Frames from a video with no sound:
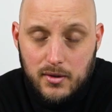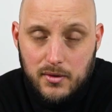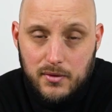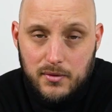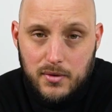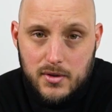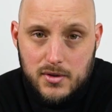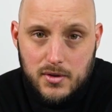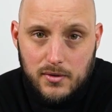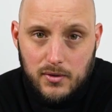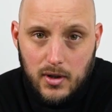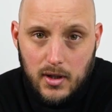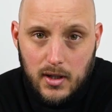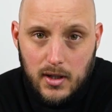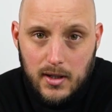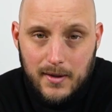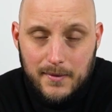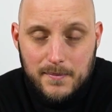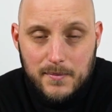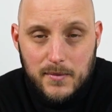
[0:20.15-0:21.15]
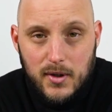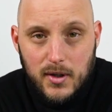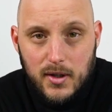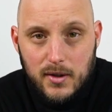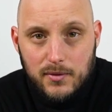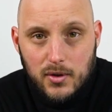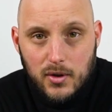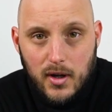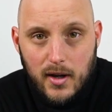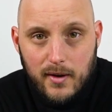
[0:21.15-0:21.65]
First of all,
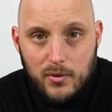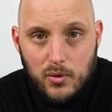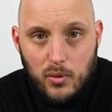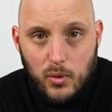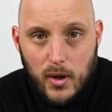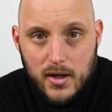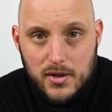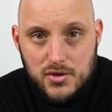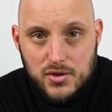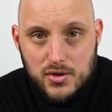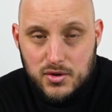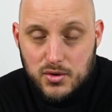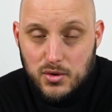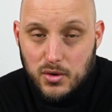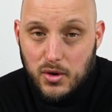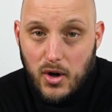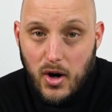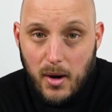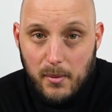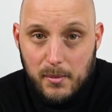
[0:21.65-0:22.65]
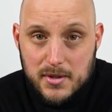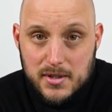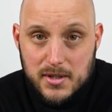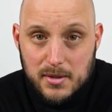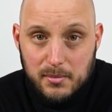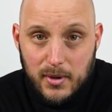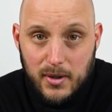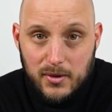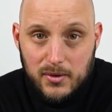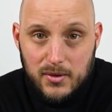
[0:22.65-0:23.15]
if you have questions or comments
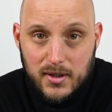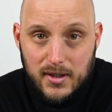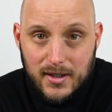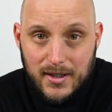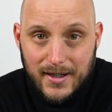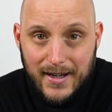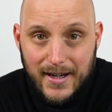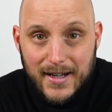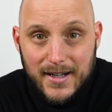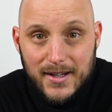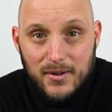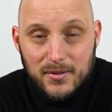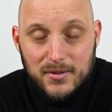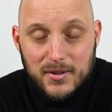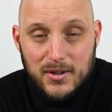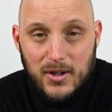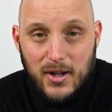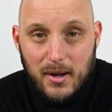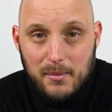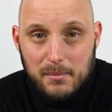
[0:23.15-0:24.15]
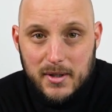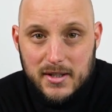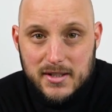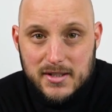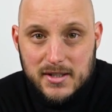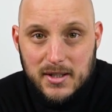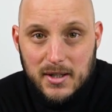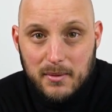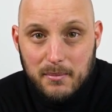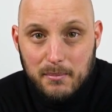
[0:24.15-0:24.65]
about any of the
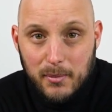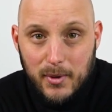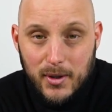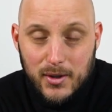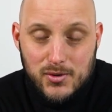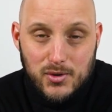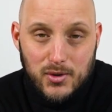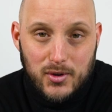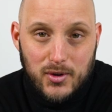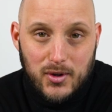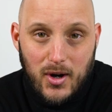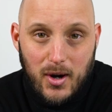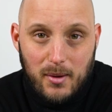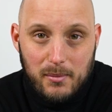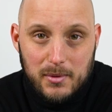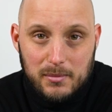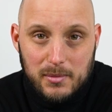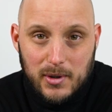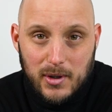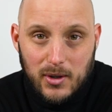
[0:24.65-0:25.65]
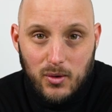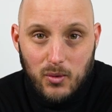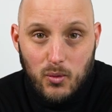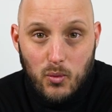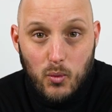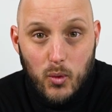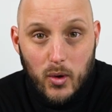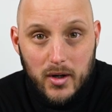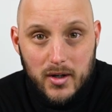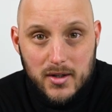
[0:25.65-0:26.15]
topics, make sure to comment below
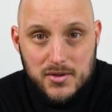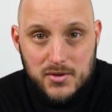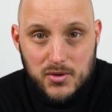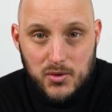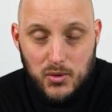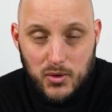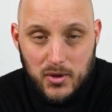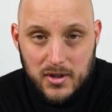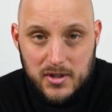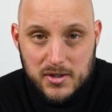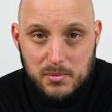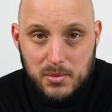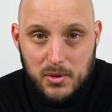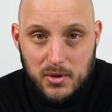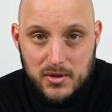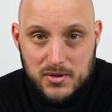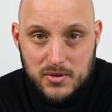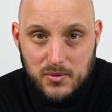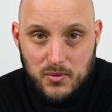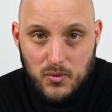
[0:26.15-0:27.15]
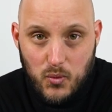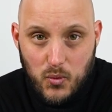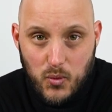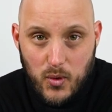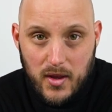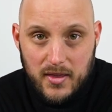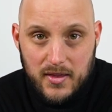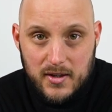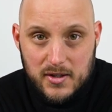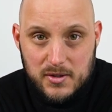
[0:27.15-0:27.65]
what is your experience
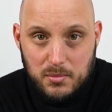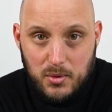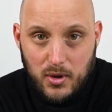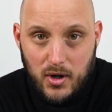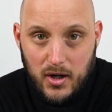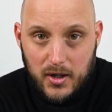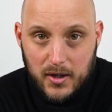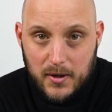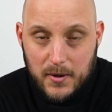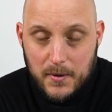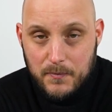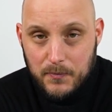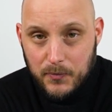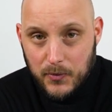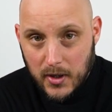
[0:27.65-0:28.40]
with this product.